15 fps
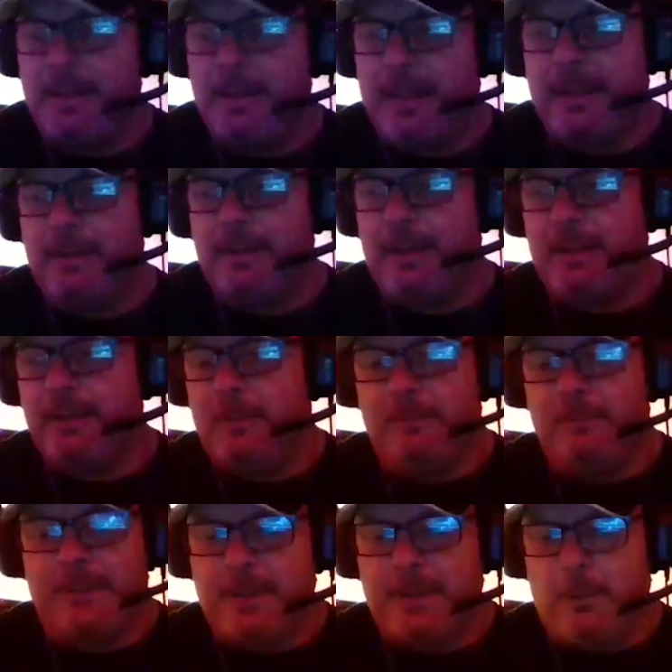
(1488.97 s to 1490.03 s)
And
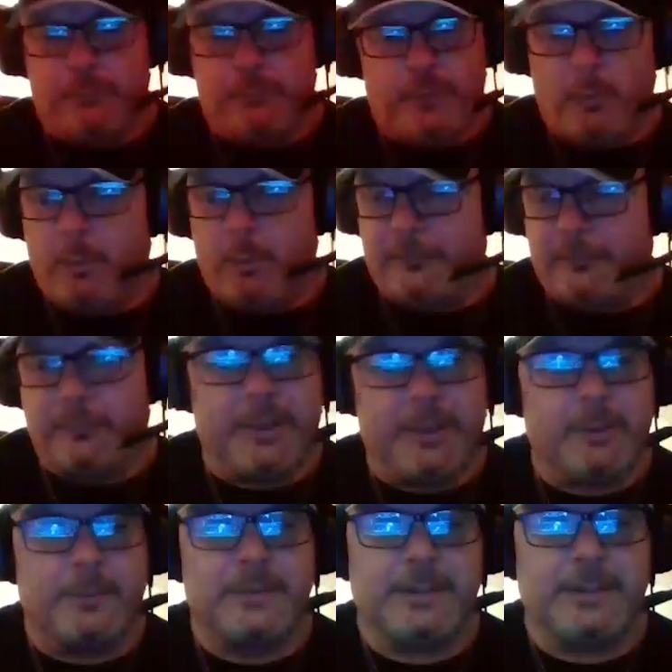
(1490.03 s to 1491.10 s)
they don't know what
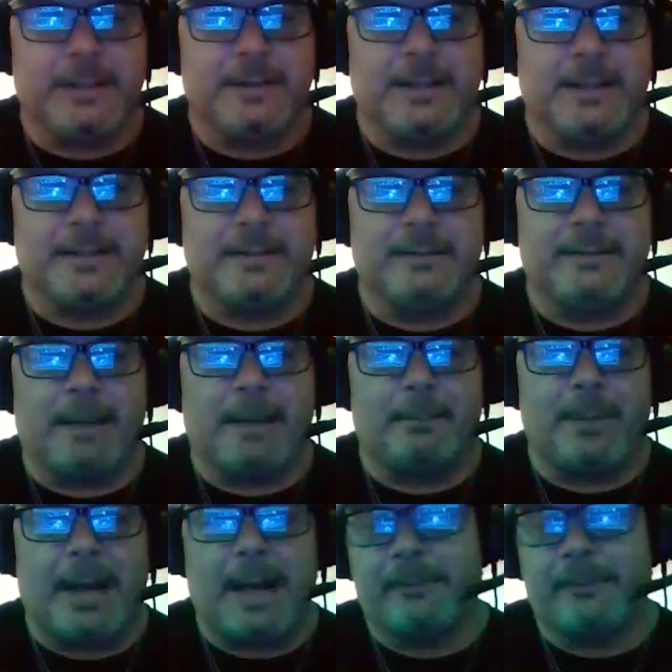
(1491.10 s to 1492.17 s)
frequency that
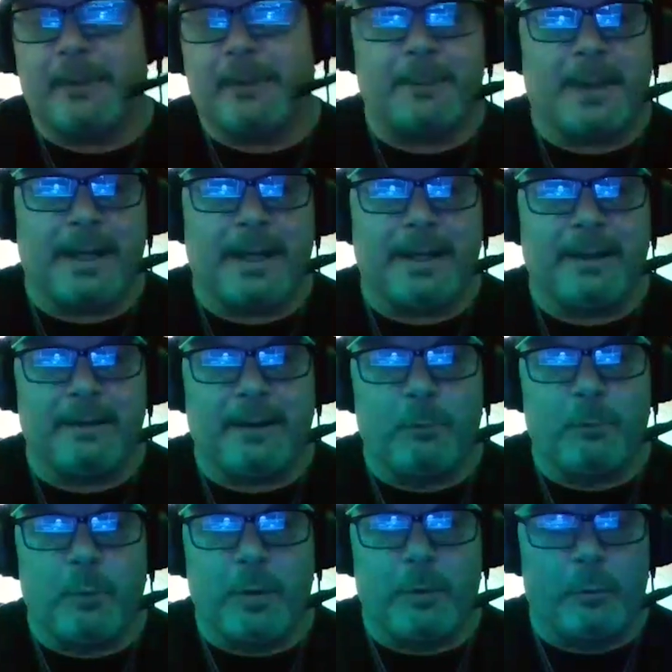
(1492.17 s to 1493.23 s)
pops up on
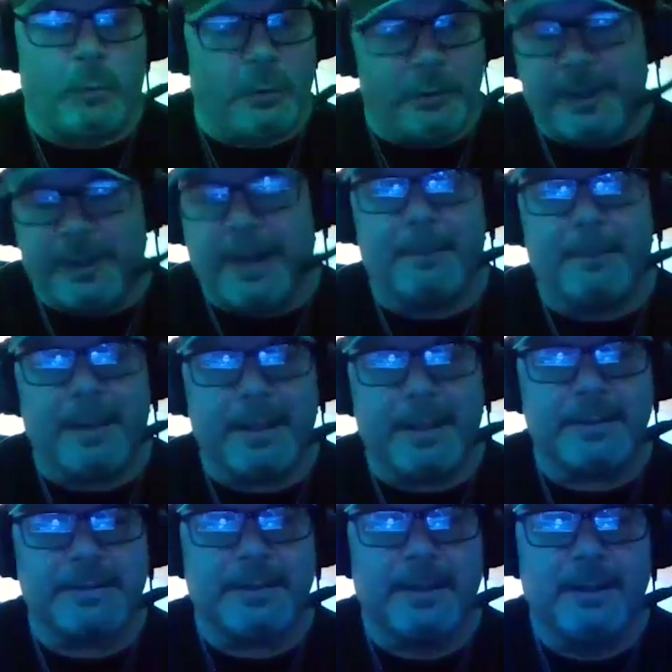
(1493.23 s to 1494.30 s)
and what word that
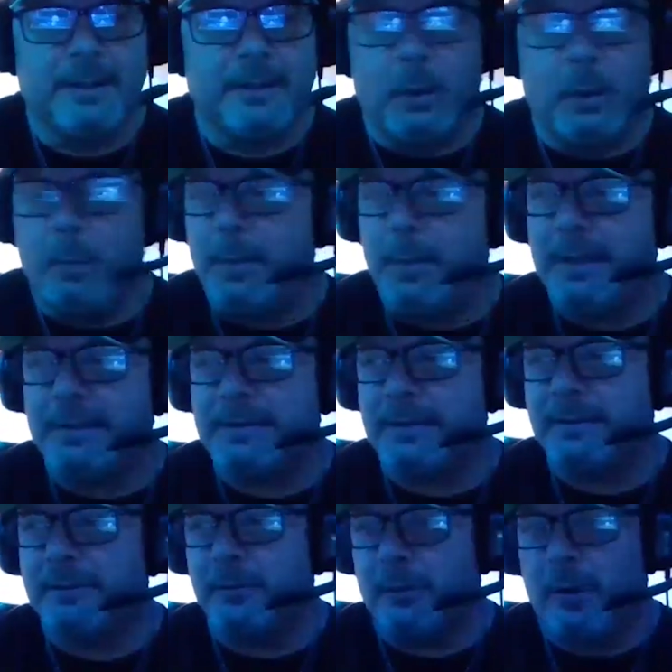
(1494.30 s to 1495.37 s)
means. Nobody has
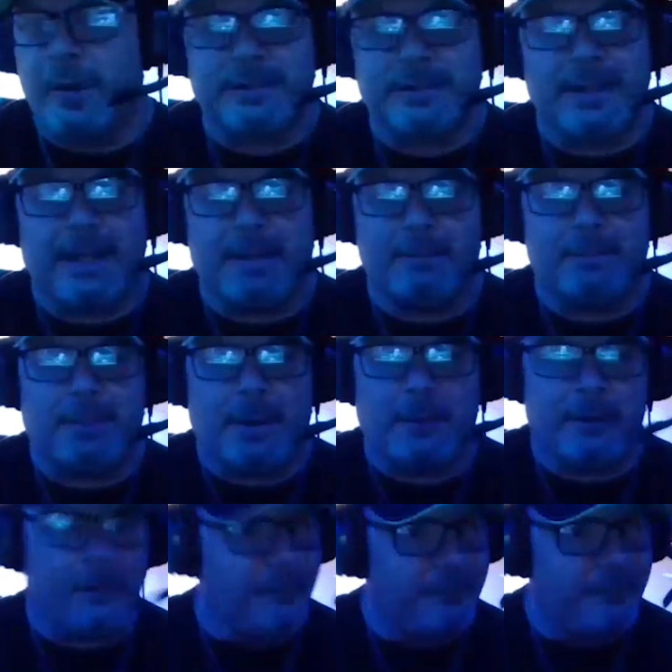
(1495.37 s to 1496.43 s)
crossed that
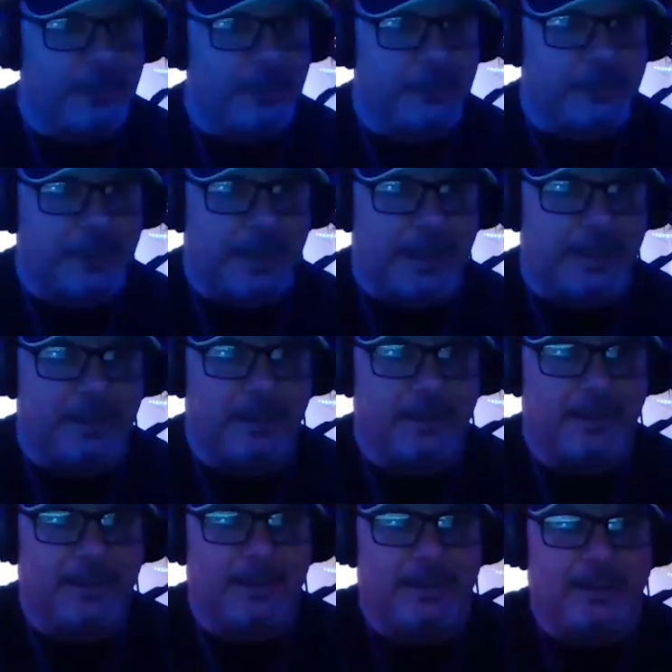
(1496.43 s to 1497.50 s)
part of the field yet.
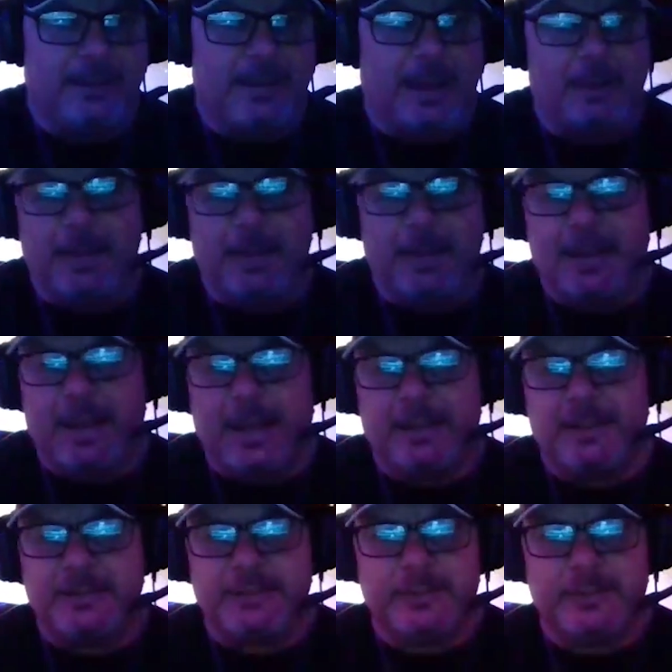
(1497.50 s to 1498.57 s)
I mean, I
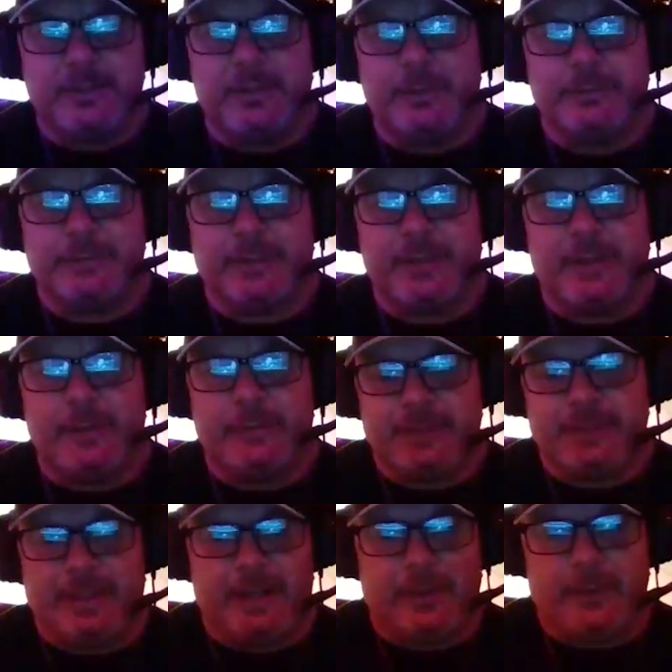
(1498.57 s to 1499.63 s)
listened to Coast to
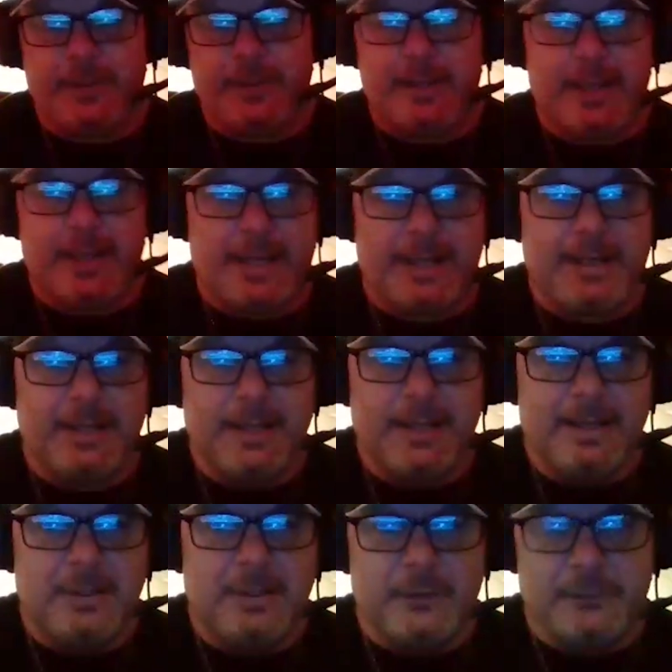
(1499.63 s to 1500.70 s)
Coast, and I heard a guy
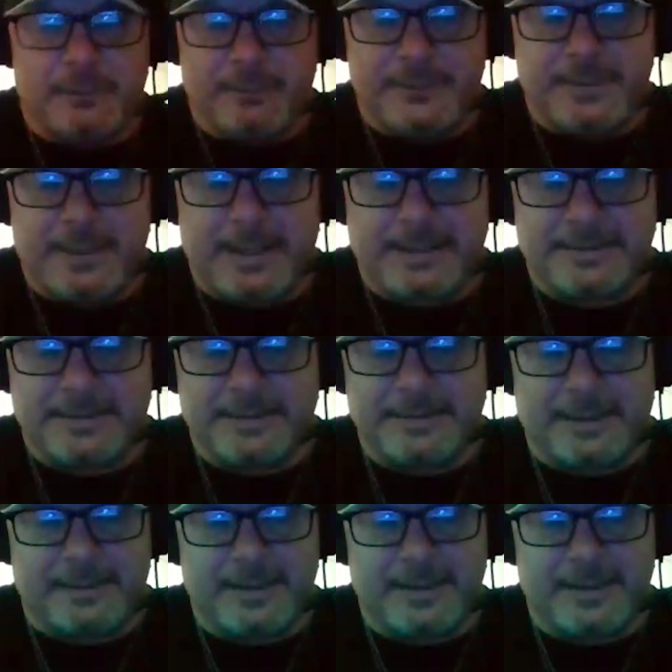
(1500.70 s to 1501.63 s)
who's from Texas.